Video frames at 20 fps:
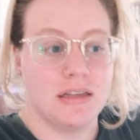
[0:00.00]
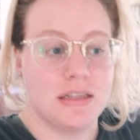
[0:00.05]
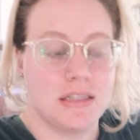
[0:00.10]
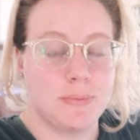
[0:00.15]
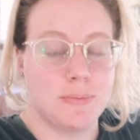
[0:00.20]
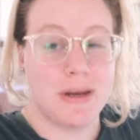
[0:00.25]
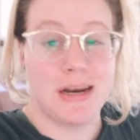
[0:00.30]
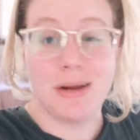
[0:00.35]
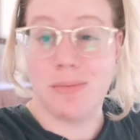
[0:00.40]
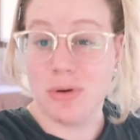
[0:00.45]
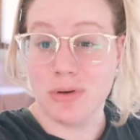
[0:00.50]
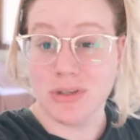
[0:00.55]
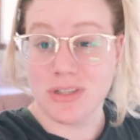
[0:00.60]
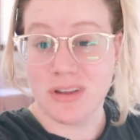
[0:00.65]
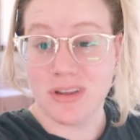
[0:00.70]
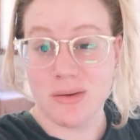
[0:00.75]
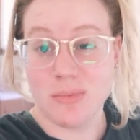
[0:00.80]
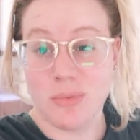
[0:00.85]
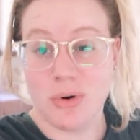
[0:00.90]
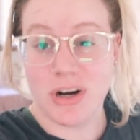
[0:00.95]
spending most
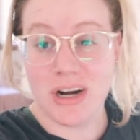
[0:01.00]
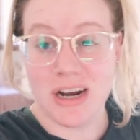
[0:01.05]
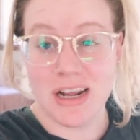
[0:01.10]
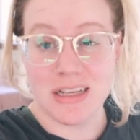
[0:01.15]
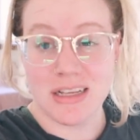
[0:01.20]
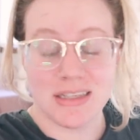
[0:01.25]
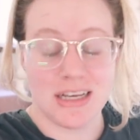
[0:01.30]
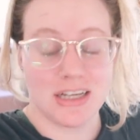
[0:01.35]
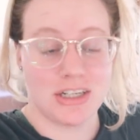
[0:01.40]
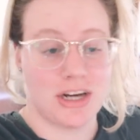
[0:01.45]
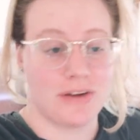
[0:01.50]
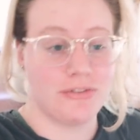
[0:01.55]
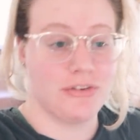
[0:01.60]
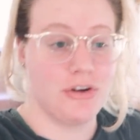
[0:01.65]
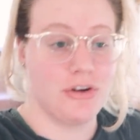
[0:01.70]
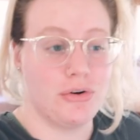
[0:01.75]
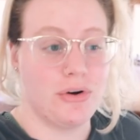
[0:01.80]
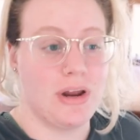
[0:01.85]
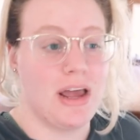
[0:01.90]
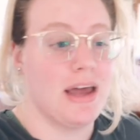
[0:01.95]
of the morning /
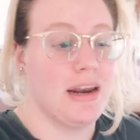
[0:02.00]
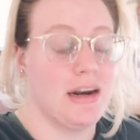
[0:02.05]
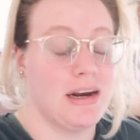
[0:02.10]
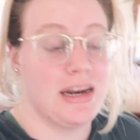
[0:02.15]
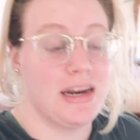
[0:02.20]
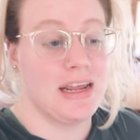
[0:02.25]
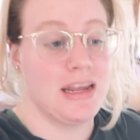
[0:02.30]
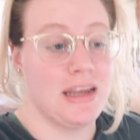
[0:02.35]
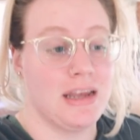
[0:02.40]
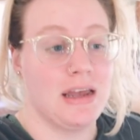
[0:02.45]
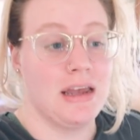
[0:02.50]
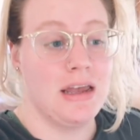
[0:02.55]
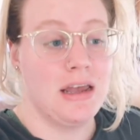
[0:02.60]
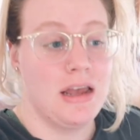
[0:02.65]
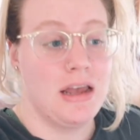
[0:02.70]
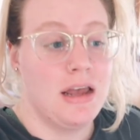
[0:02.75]
afternoon editing